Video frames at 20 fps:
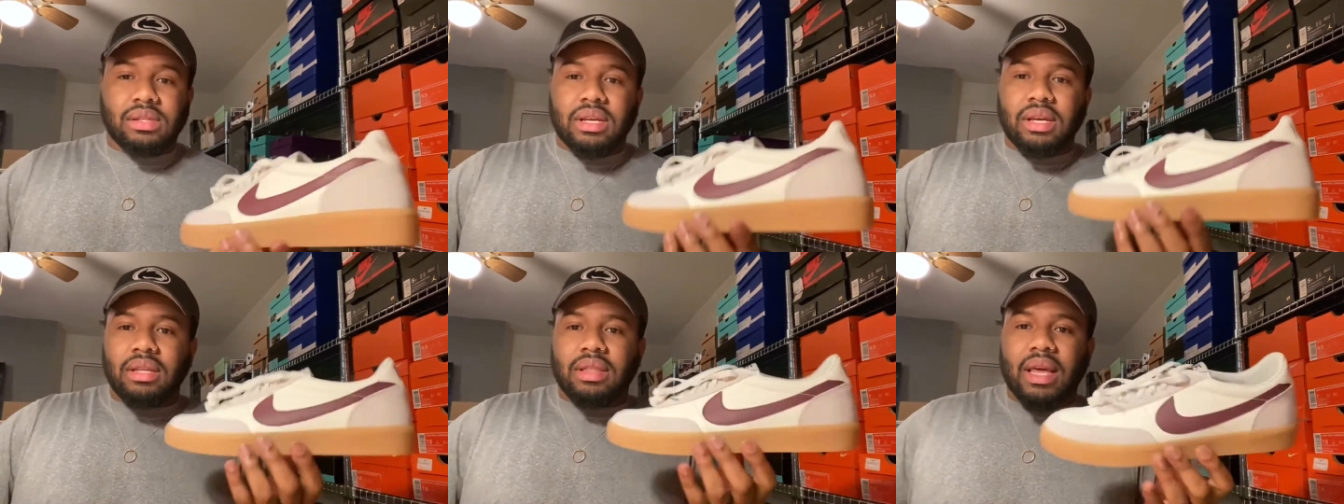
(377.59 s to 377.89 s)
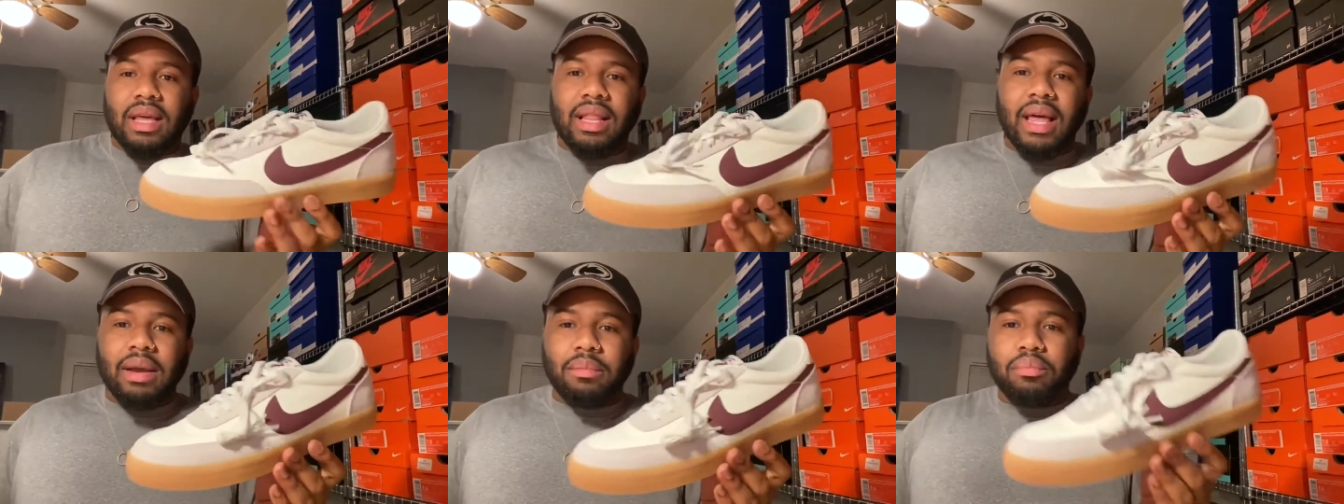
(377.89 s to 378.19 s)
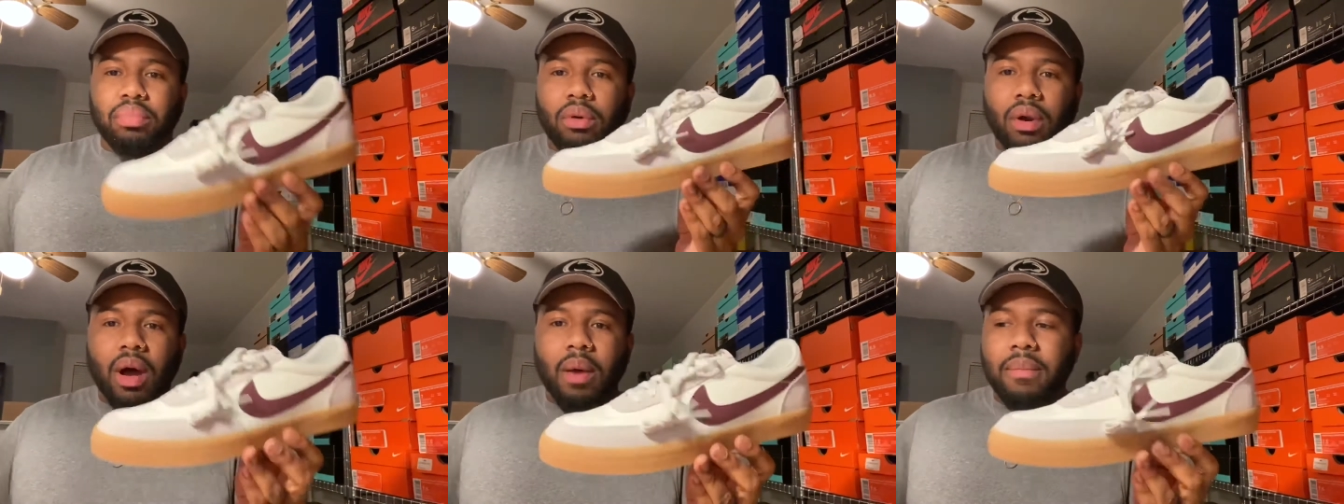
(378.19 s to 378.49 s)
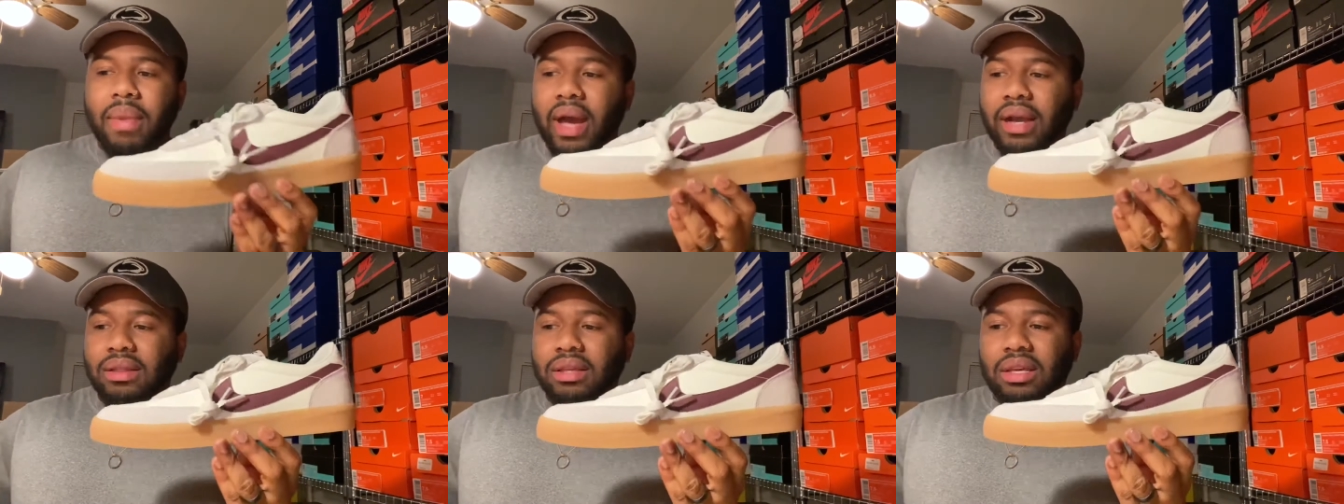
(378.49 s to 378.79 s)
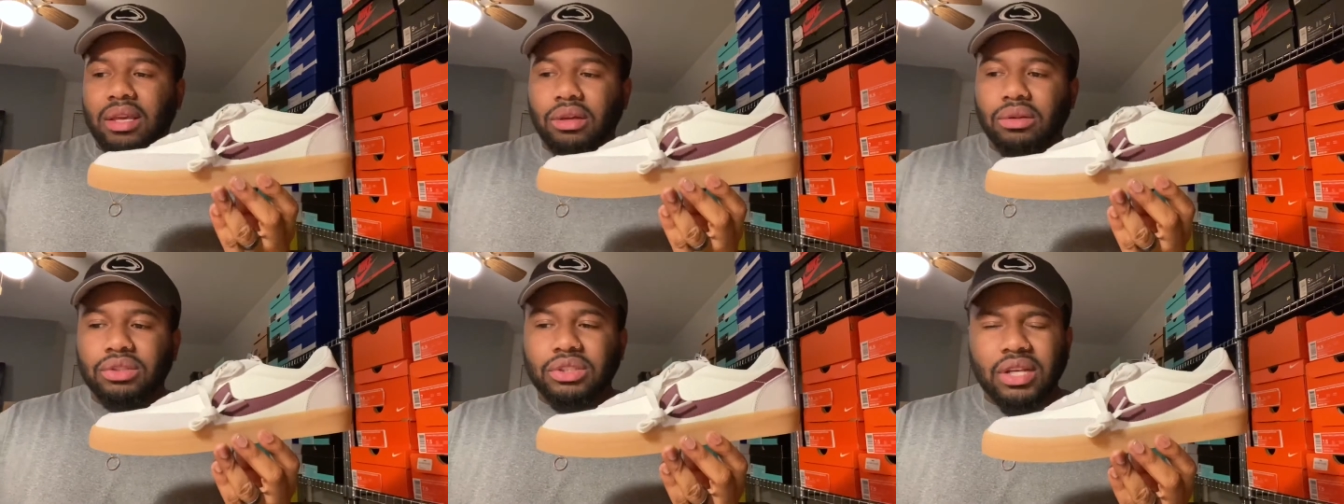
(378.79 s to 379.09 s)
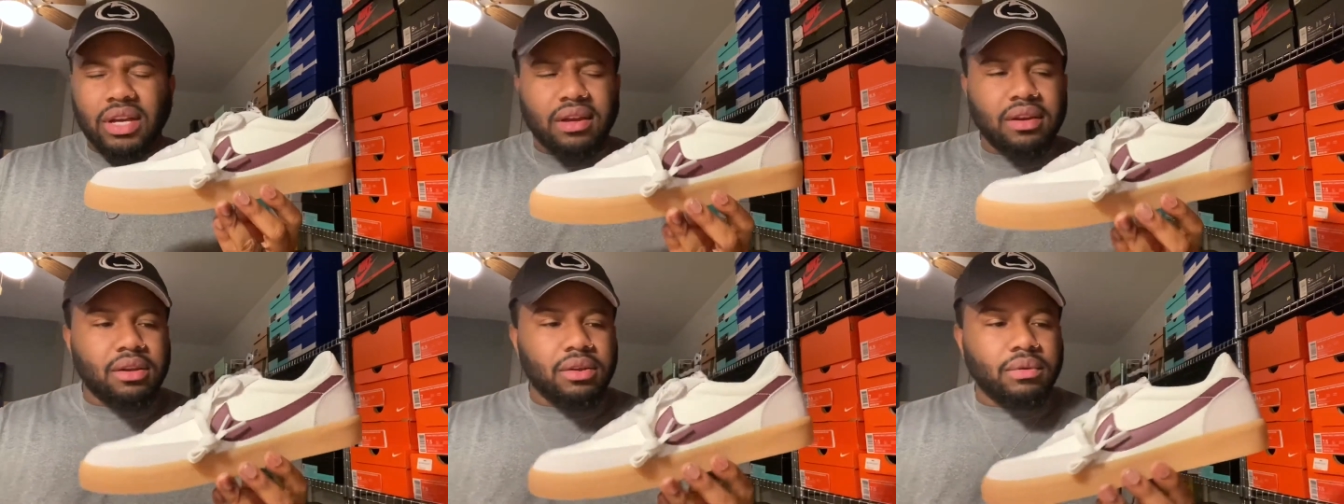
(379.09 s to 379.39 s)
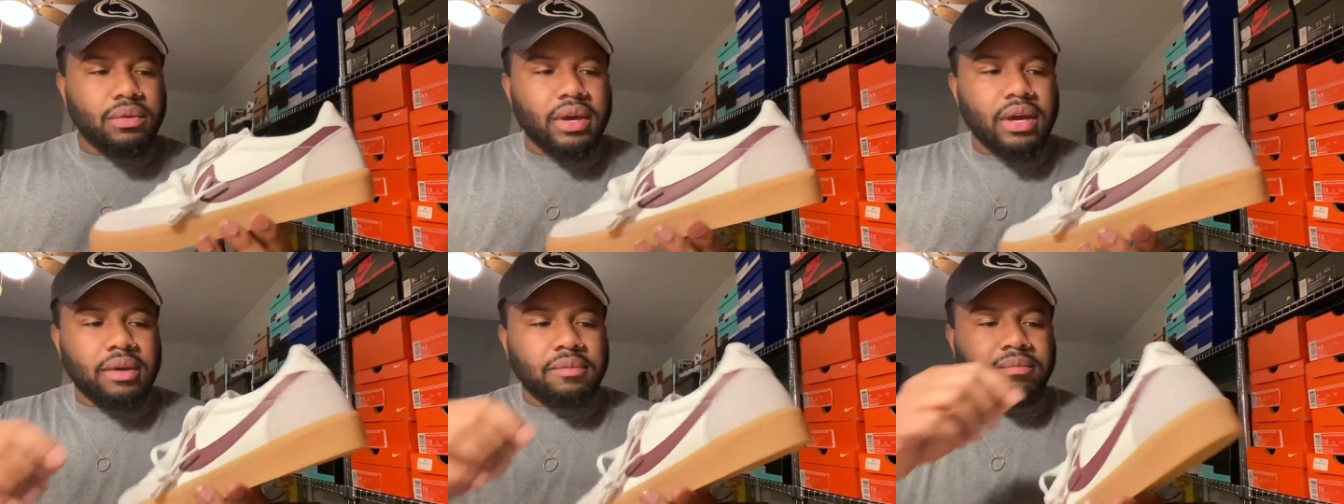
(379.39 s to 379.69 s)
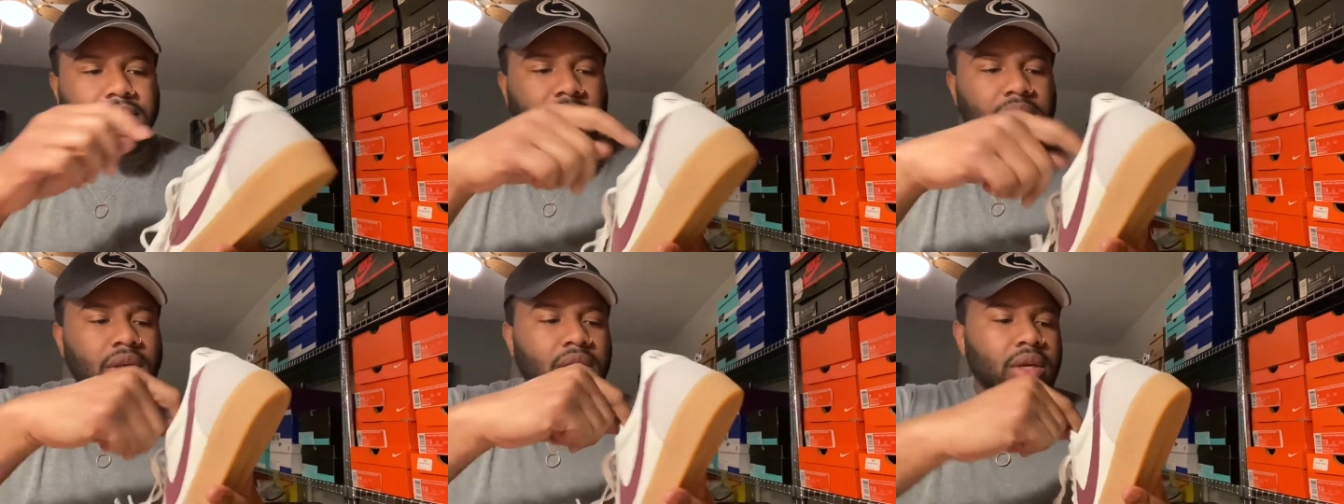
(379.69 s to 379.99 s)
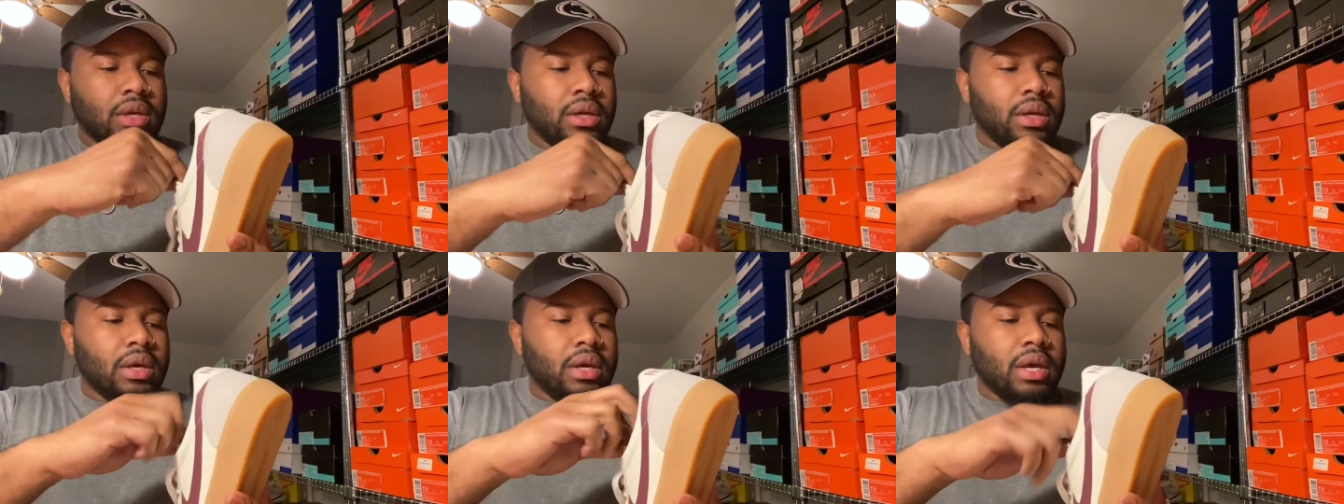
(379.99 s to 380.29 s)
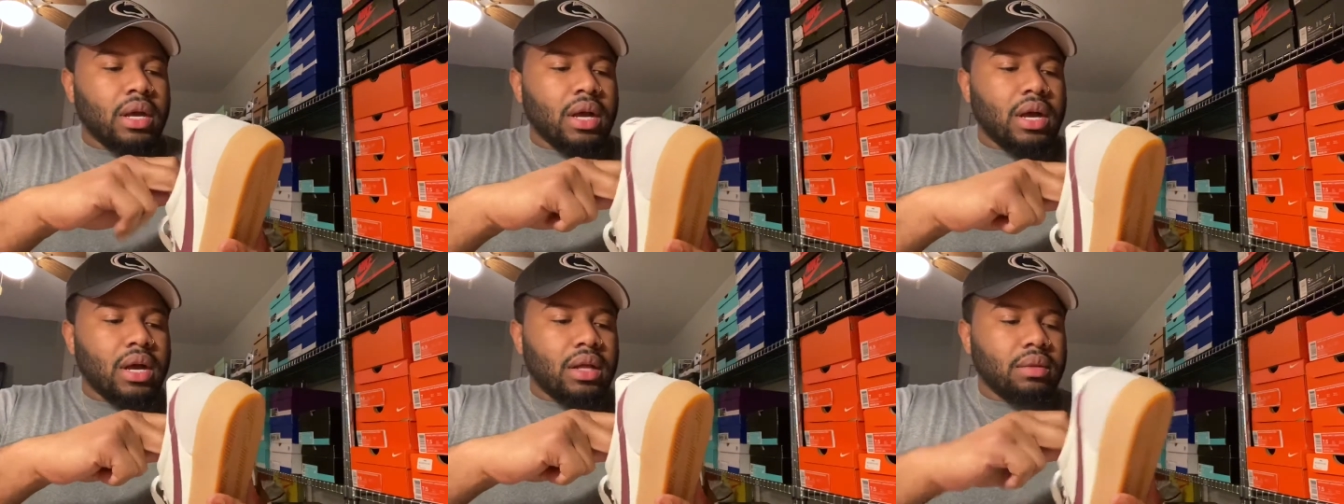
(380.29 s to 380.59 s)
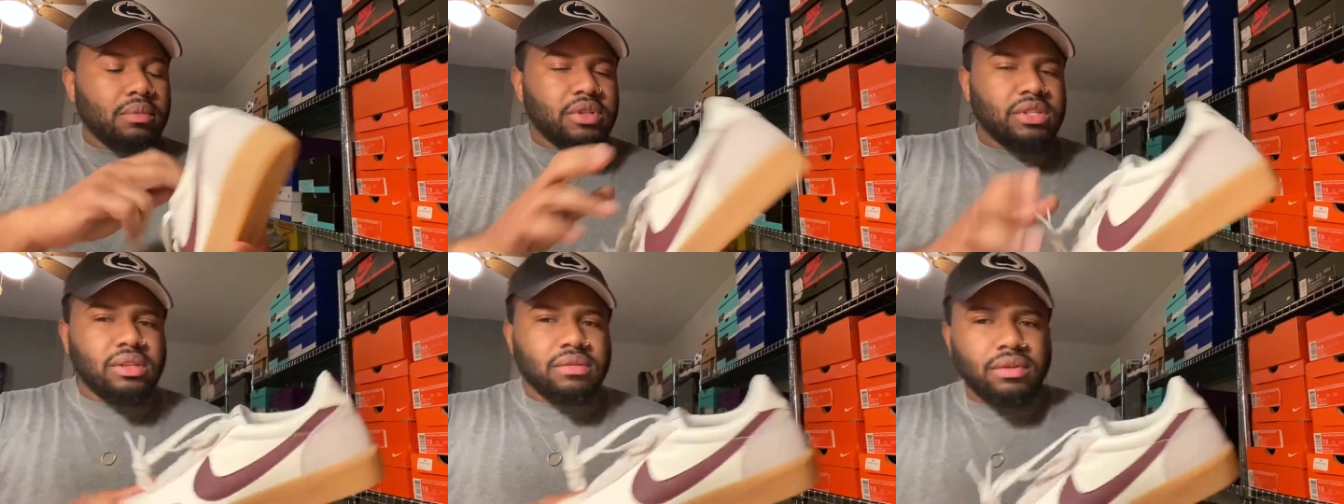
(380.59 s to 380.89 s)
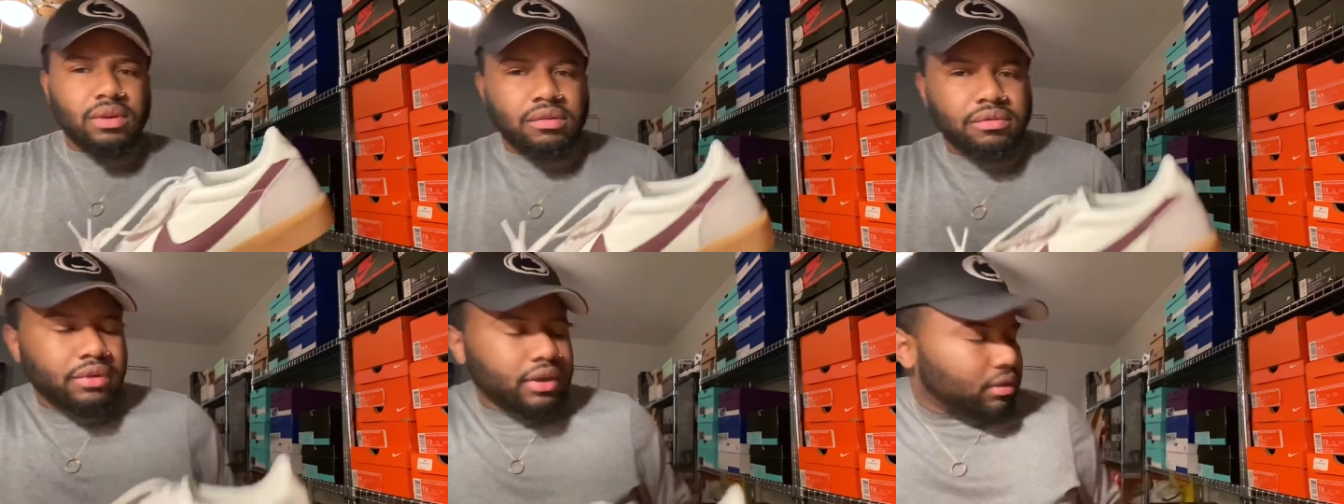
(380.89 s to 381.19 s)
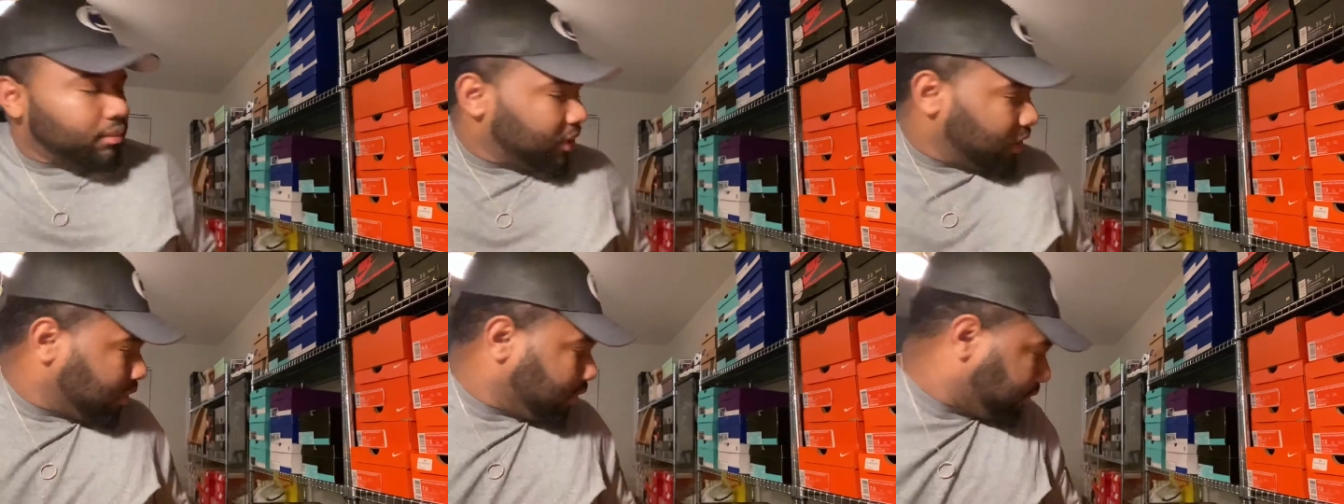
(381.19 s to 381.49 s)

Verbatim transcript: They, they like brought back the kill shot in a way. Uh, let me see if I can find them. Hang on.